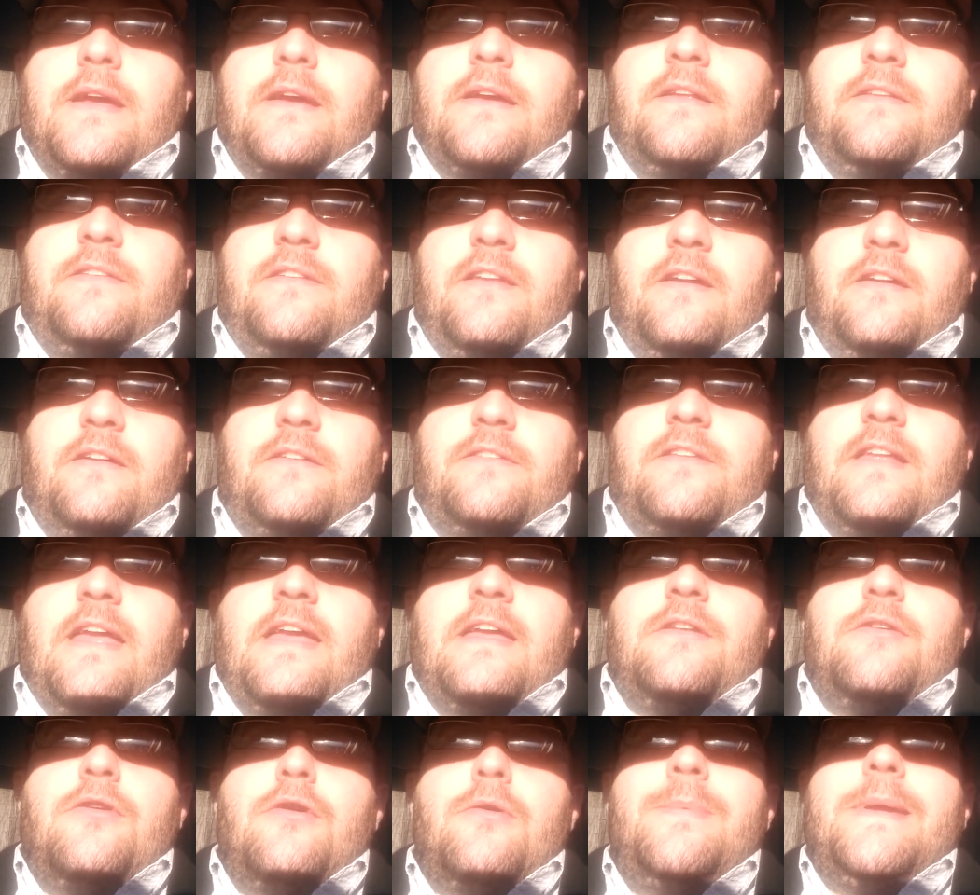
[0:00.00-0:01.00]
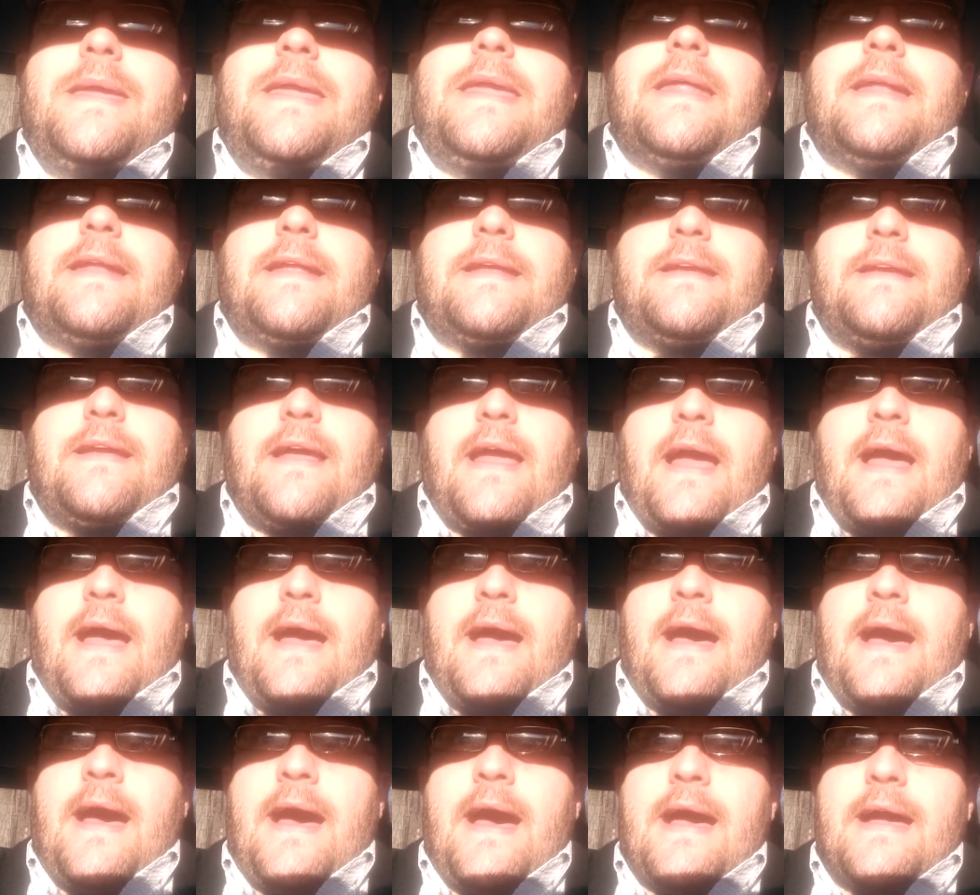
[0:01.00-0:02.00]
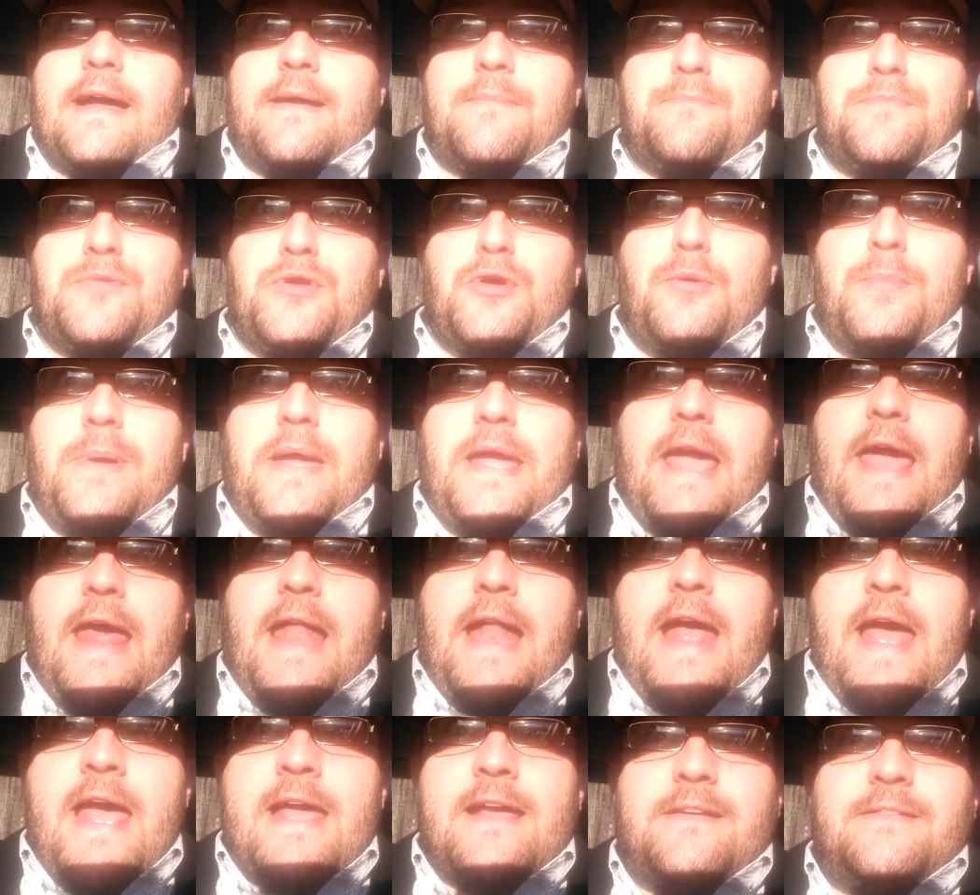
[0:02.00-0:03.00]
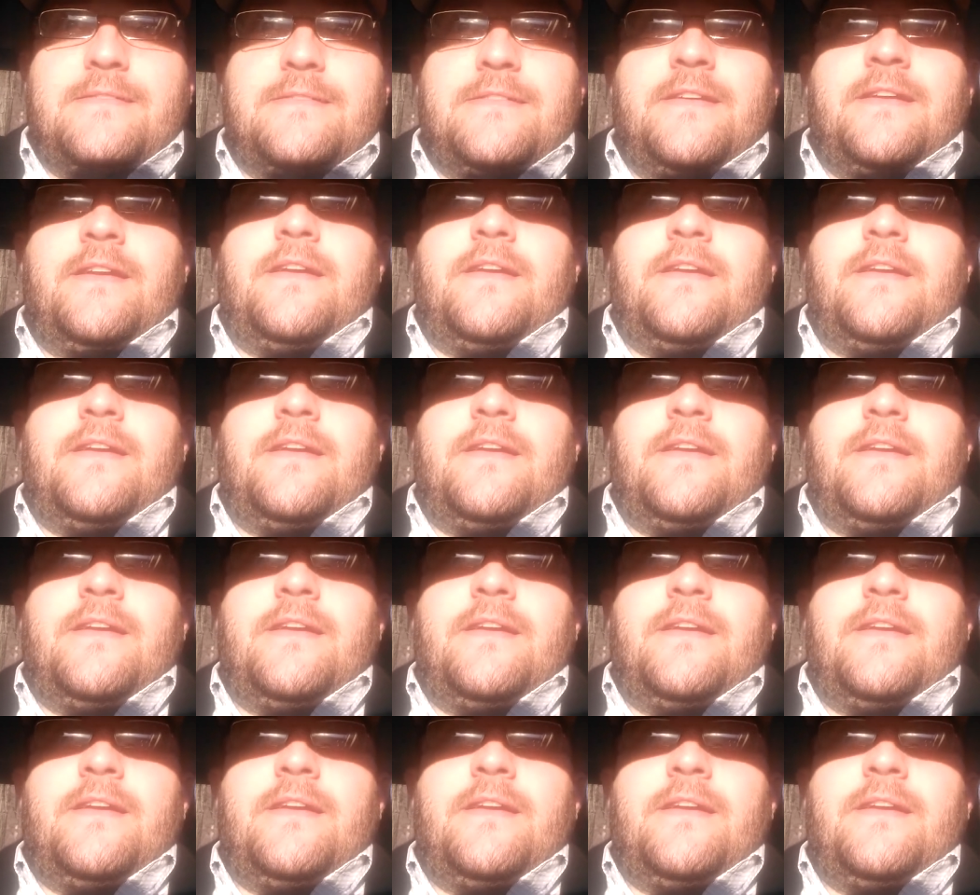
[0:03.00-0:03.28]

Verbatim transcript: Consider this day a new beginning. Ha ha! new beginning!